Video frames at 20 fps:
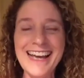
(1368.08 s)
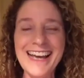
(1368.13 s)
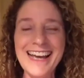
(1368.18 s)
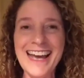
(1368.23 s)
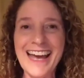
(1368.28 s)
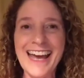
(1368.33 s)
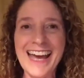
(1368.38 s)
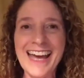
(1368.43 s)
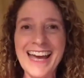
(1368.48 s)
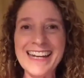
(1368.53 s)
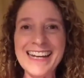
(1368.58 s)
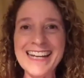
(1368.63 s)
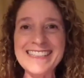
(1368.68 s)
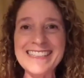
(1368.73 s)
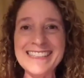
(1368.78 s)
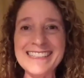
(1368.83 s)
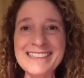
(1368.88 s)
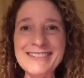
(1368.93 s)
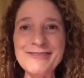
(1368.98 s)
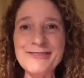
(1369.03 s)
And I
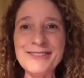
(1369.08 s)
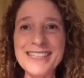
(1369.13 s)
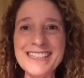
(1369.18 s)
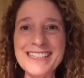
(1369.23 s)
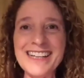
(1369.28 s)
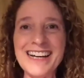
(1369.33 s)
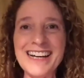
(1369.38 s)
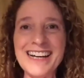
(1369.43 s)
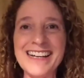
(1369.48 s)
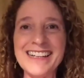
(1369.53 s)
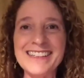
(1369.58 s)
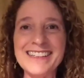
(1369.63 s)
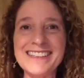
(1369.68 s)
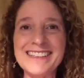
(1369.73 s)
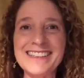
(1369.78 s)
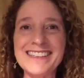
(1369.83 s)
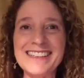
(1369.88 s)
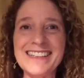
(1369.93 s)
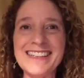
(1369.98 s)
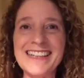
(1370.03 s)
didn't realize
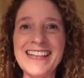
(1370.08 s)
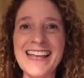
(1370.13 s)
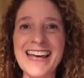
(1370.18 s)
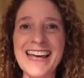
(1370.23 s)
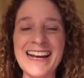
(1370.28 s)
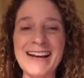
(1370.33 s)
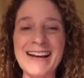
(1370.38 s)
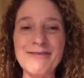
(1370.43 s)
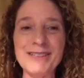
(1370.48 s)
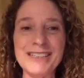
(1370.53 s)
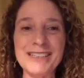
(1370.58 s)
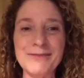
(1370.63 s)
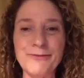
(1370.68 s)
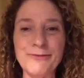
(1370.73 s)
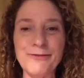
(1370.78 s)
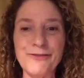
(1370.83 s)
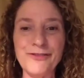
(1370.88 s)
that I was